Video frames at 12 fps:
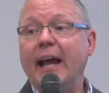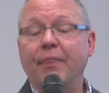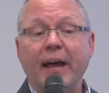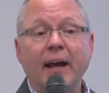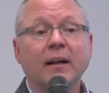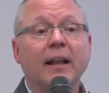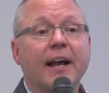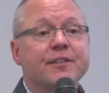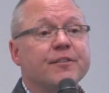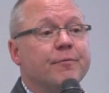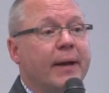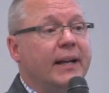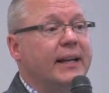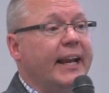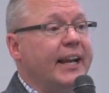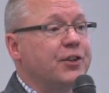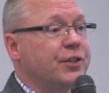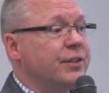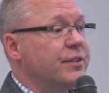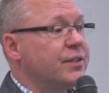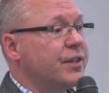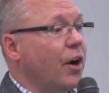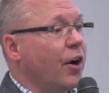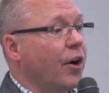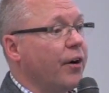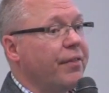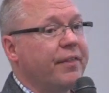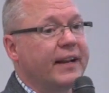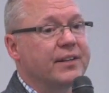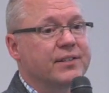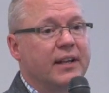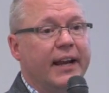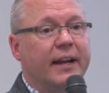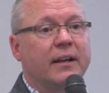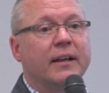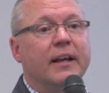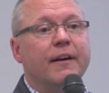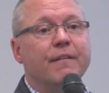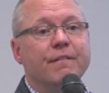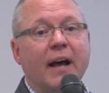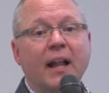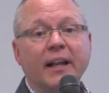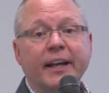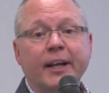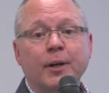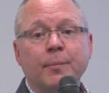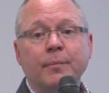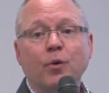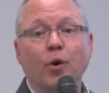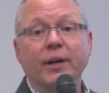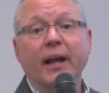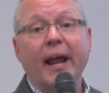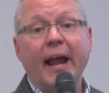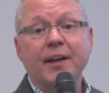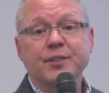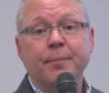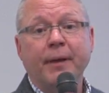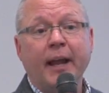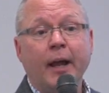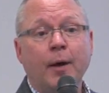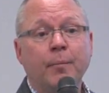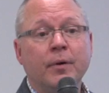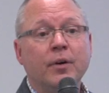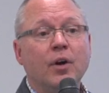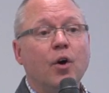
And that class of medications are things like Valium or diazepam